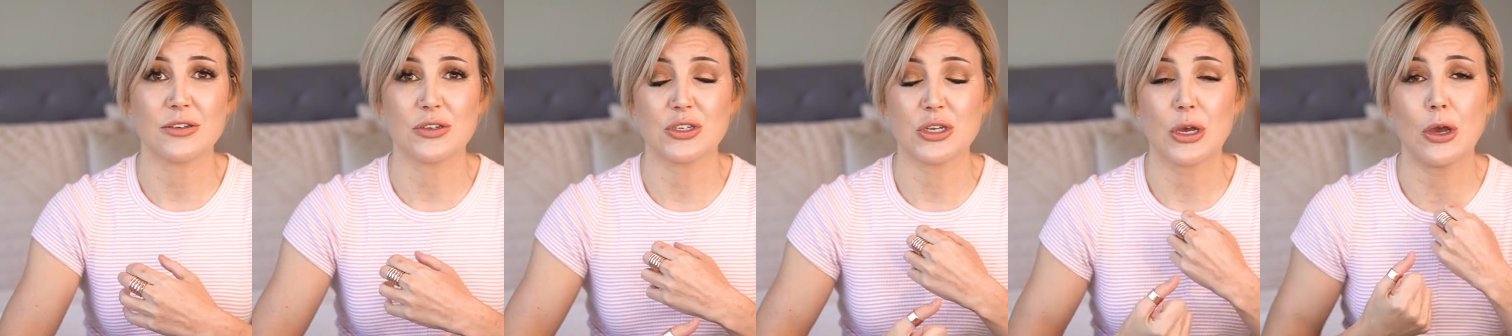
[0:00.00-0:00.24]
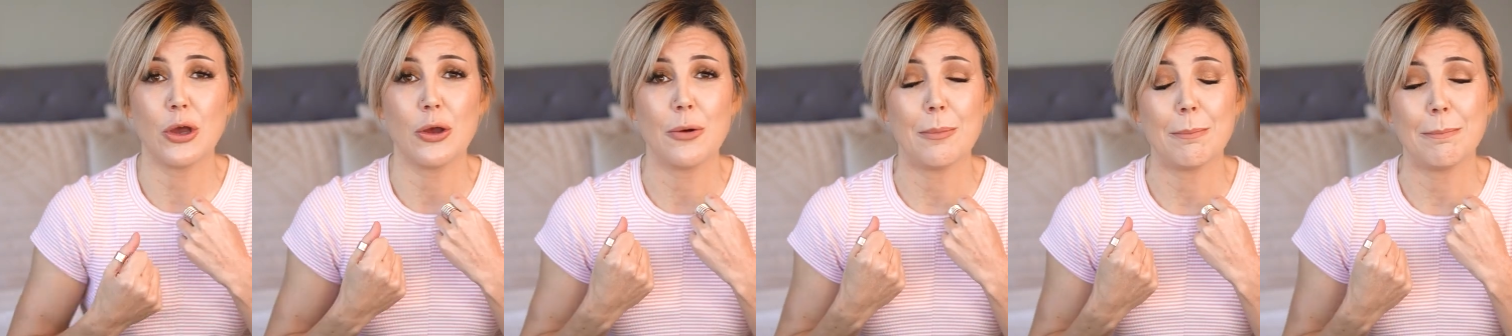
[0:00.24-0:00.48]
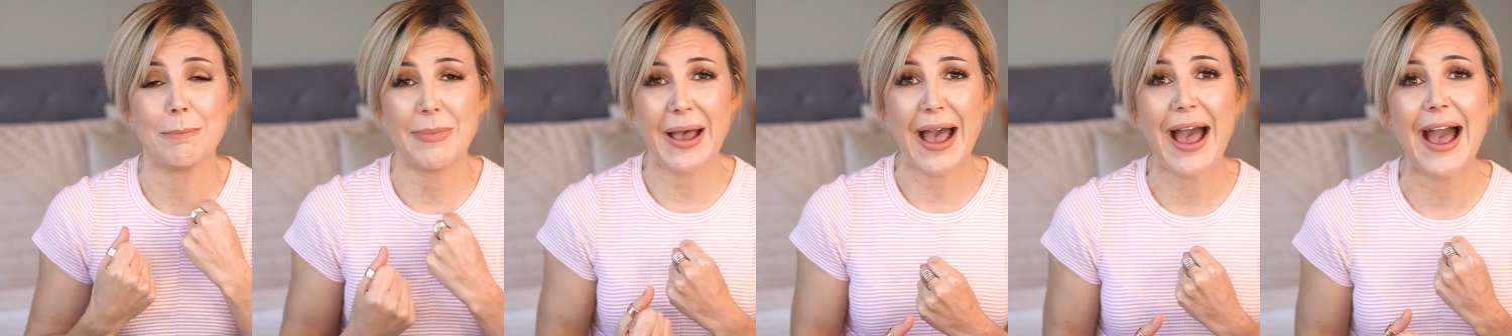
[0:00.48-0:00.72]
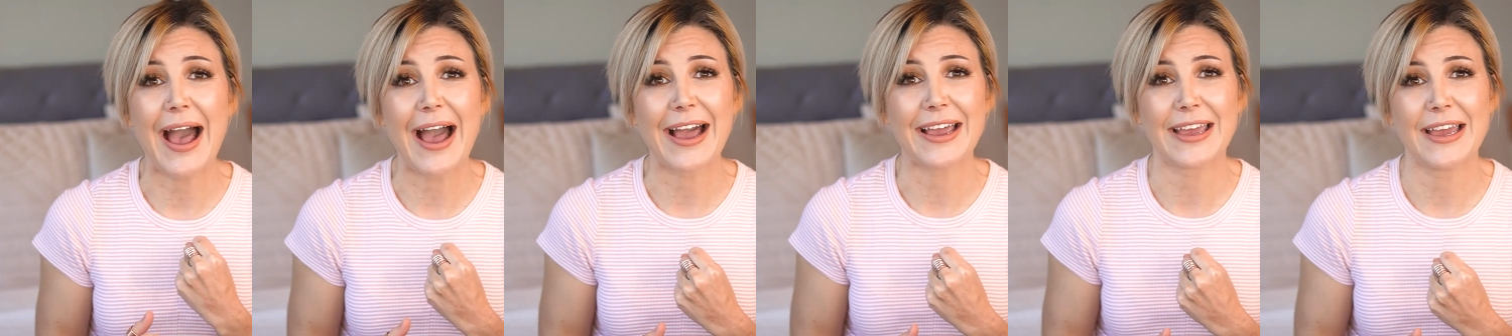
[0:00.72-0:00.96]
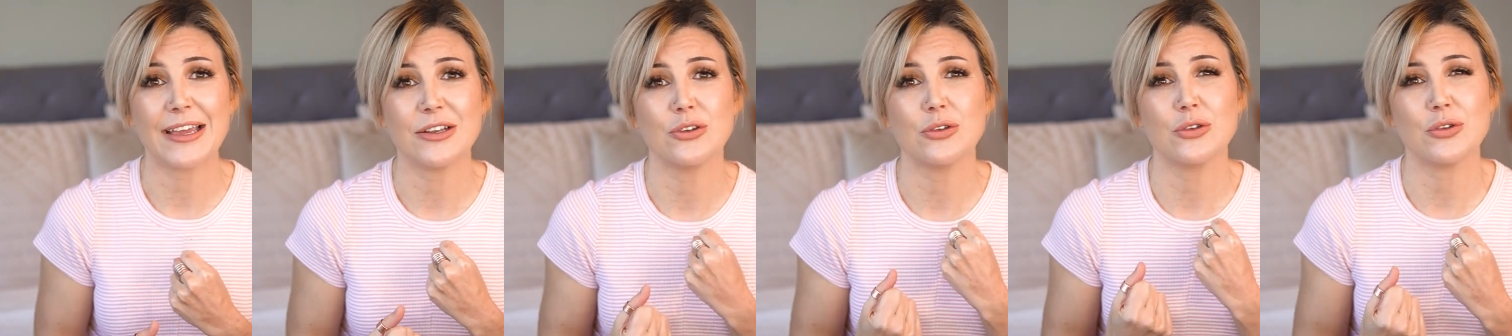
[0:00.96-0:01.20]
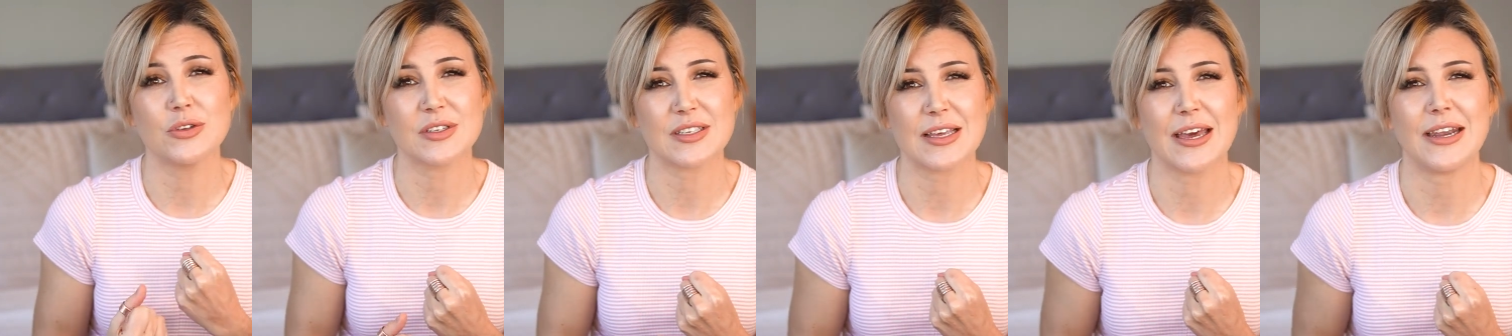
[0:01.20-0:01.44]
term back and
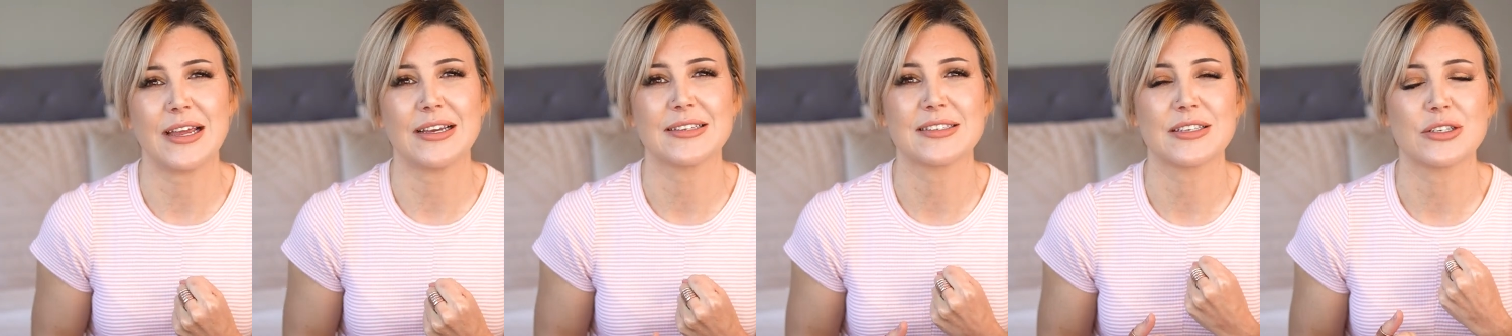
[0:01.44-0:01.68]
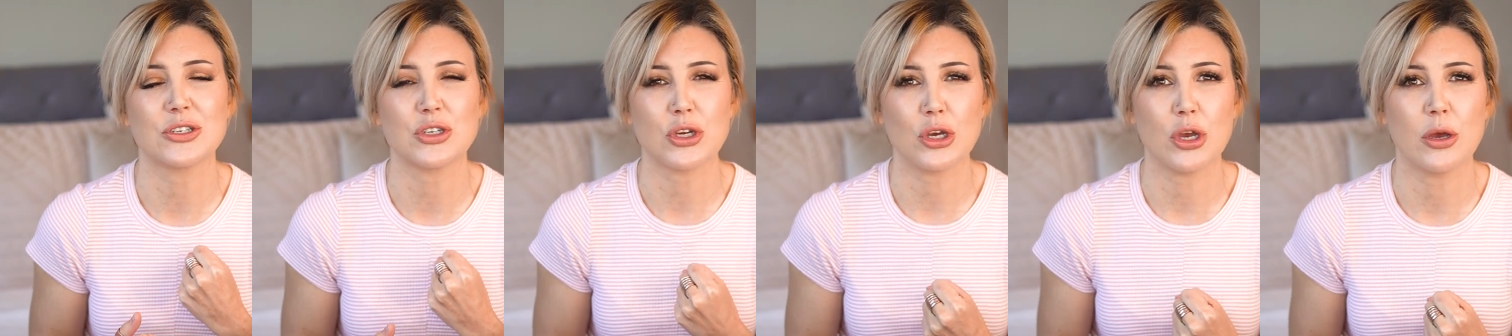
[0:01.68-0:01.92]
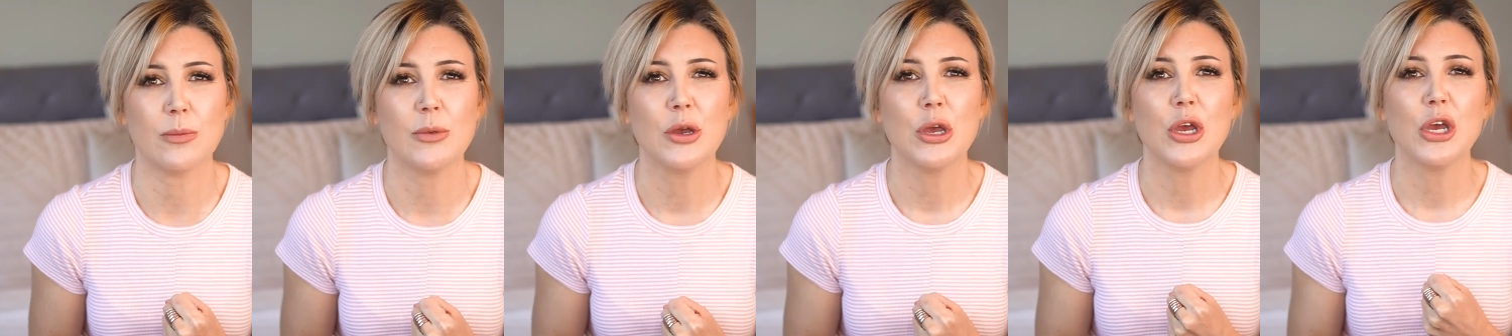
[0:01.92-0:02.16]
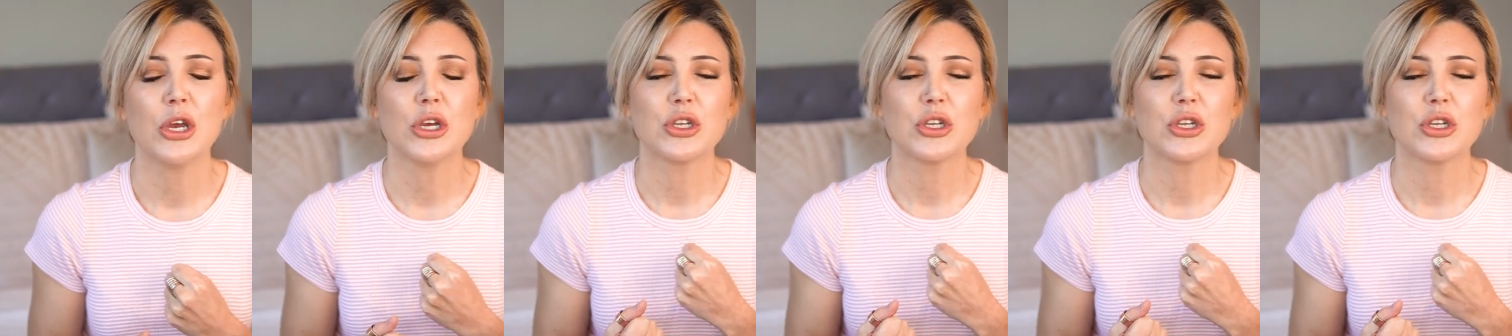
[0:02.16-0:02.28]
used that as a term